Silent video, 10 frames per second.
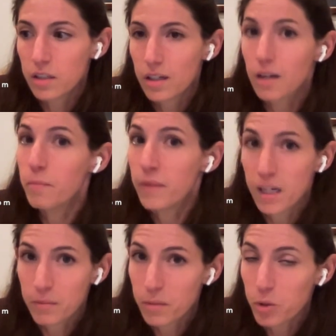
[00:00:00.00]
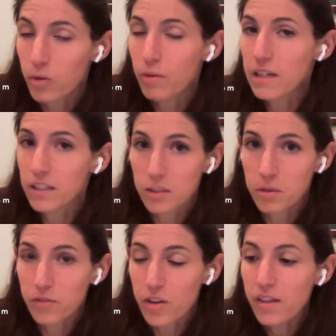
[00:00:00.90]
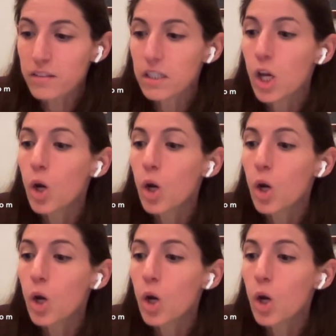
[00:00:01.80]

At a minimum, you were renting it to me for 1,000.